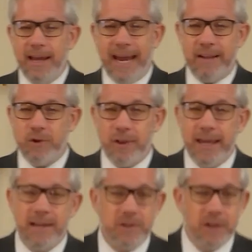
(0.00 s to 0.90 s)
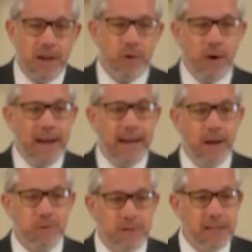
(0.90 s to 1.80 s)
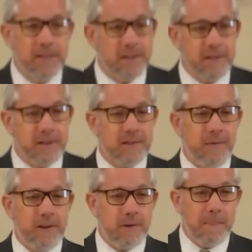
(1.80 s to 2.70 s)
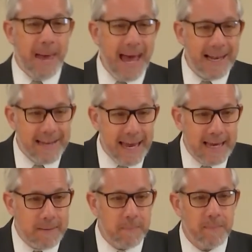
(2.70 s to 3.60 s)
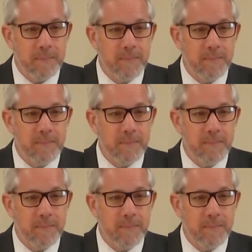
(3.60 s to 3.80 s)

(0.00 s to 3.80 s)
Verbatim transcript: and so they just cry out Jesus as if it's a bad name.